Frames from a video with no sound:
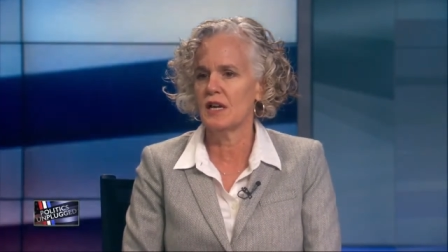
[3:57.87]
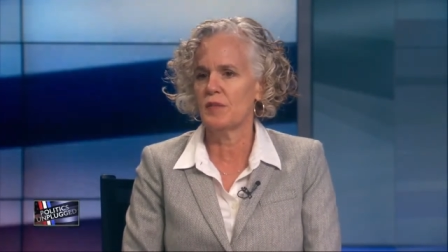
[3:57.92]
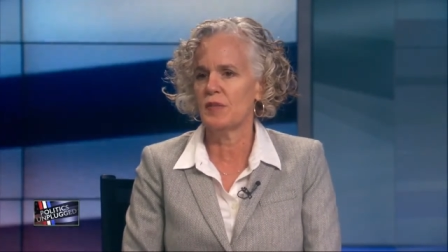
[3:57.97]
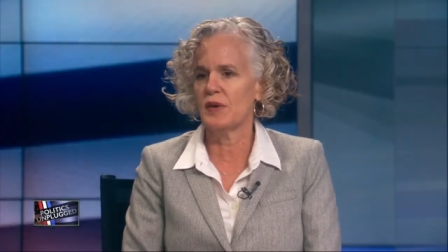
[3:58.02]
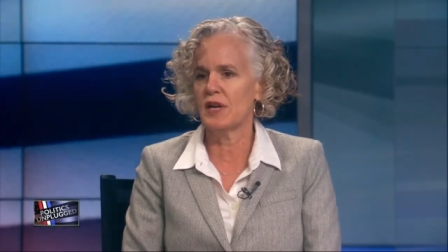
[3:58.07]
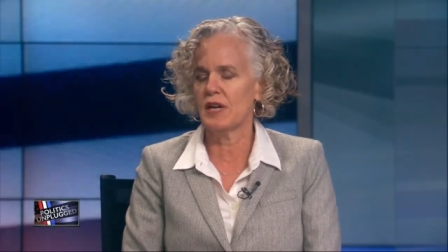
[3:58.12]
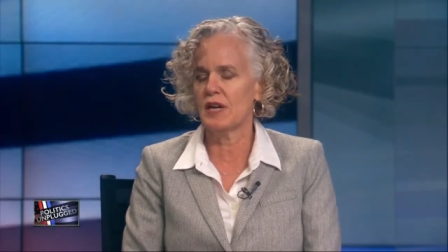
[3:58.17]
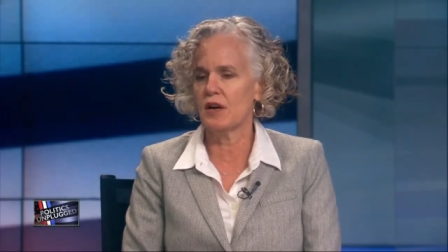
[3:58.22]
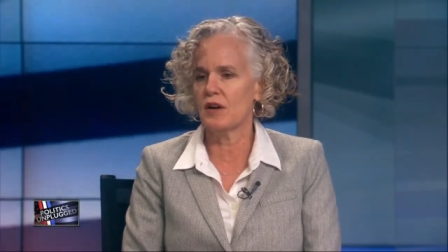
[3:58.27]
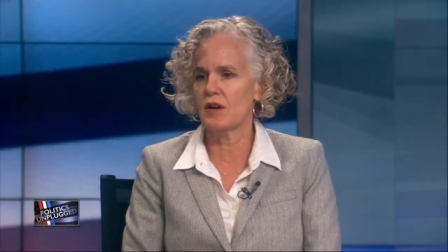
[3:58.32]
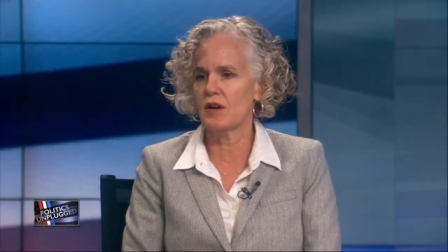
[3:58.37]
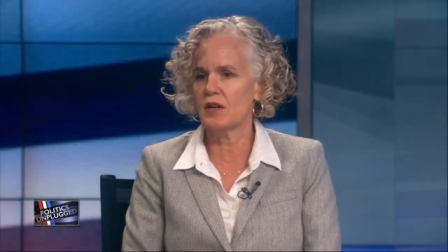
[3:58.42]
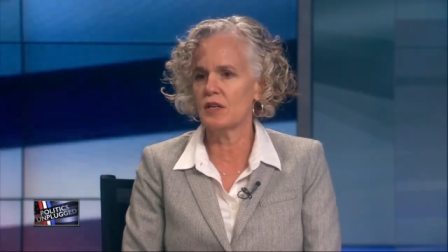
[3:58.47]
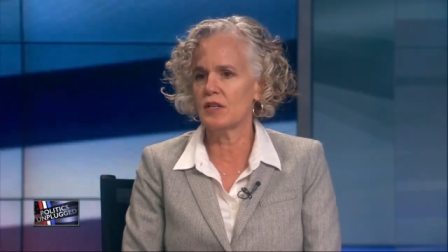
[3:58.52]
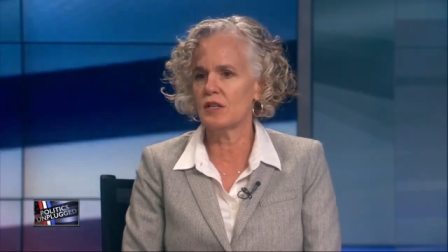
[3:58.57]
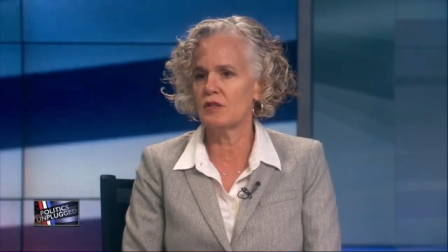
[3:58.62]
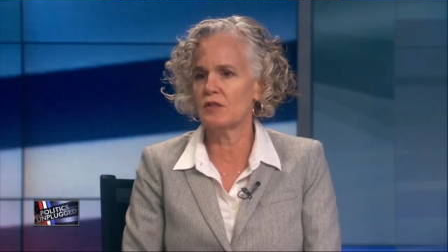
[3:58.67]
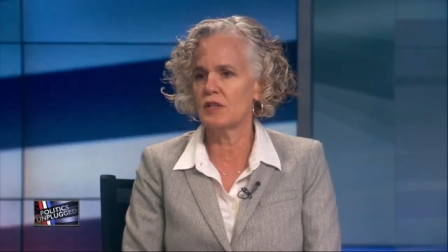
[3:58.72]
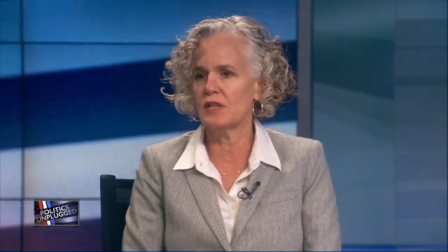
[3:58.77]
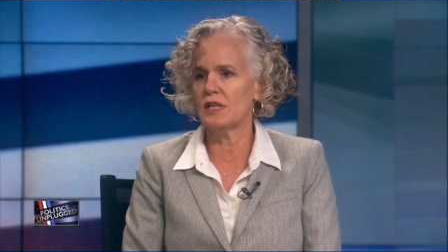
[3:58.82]
but I
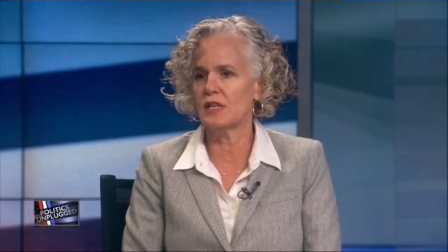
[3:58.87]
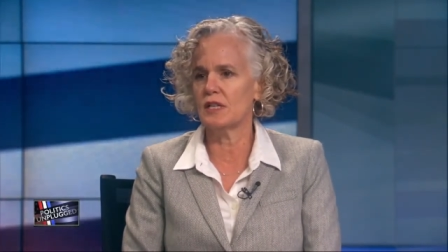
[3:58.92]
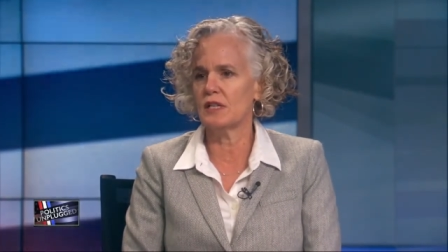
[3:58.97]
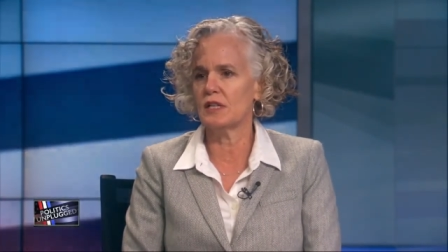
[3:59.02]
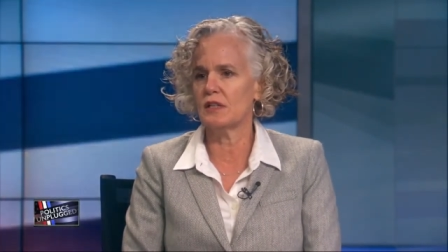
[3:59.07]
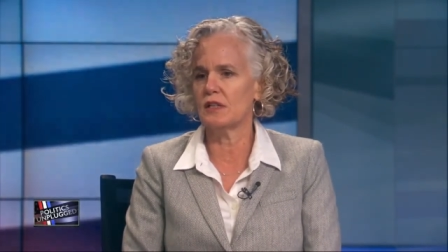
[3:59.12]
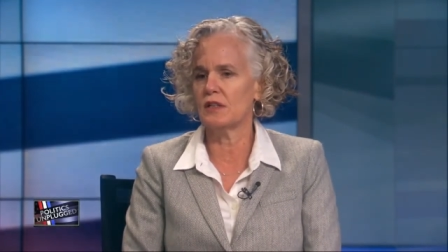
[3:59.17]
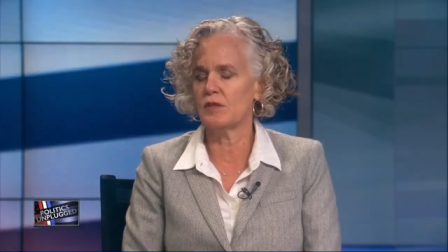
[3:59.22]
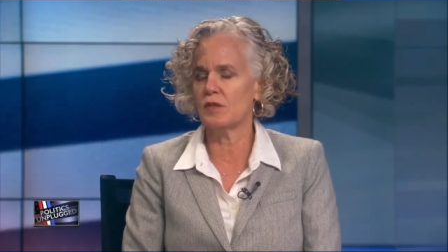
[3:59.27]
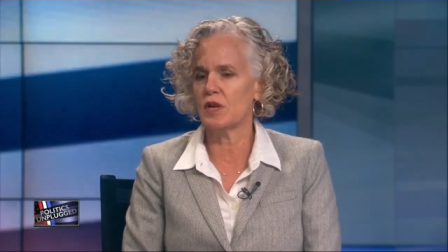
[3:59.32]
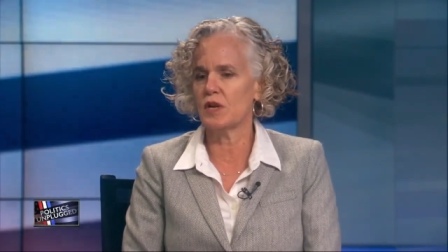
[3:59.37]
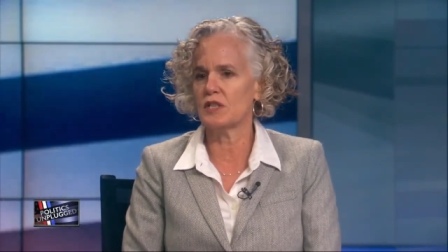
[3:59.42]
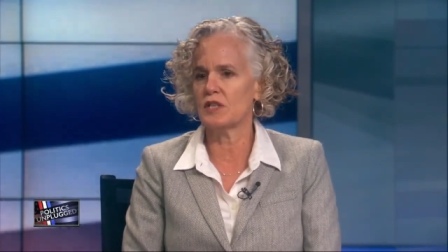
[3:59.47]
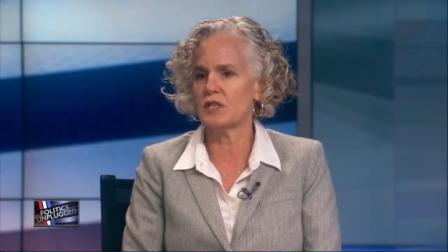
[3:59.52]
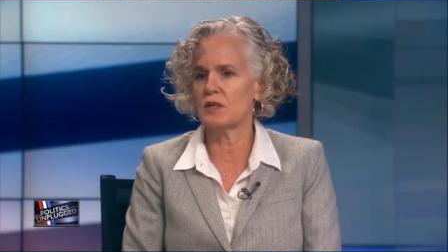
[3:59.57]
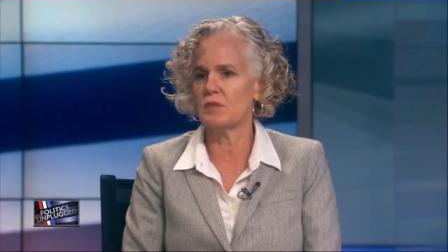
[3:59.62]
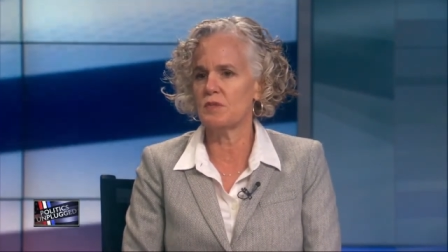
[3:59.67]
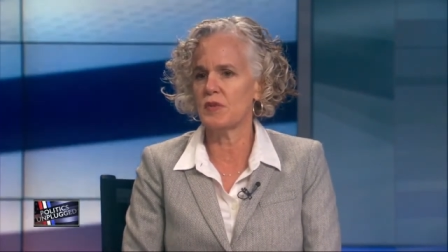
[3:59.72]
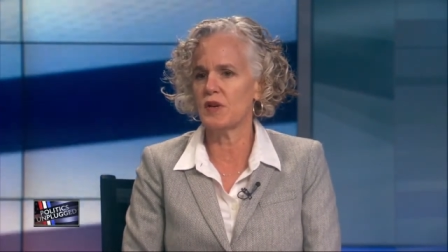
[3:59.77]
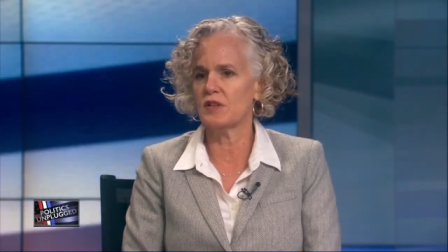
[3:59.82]
argued in the
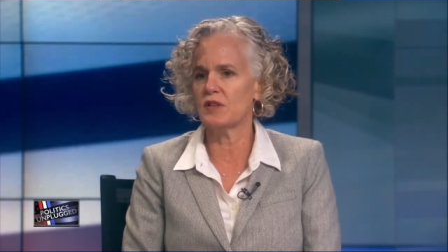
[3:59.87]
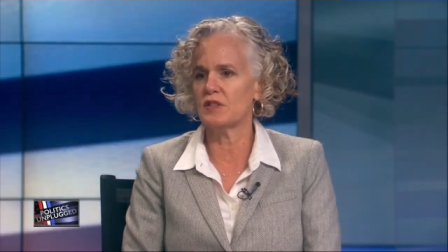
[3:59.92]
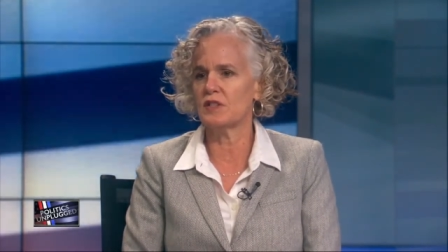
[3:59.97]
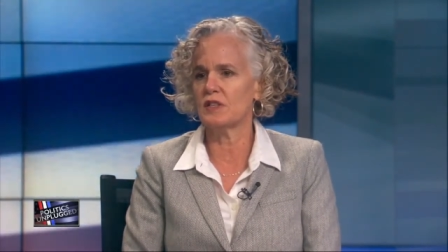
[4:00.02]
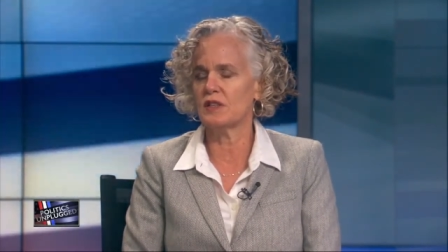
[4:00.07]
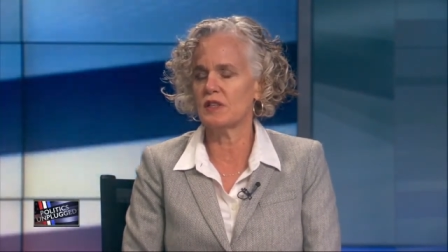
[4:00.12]
Washington Post